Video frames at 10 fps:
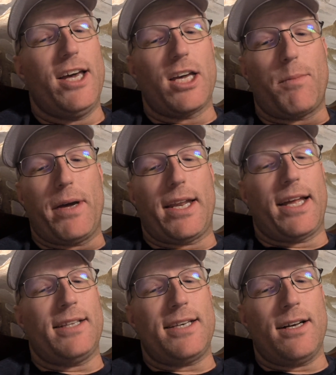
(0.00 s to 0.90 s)
It could be an
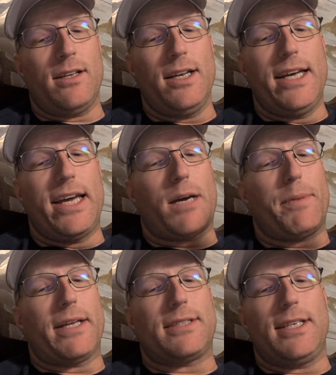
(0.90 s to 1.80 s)
Intel, it could
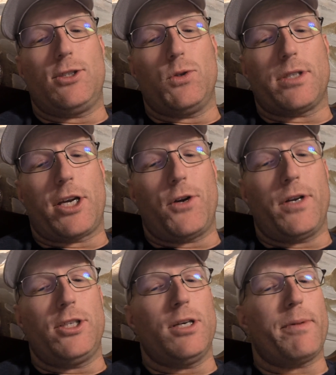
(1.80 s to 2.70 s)
be a T2
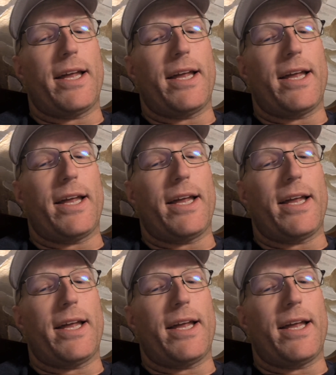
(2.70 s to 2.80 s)
security chip,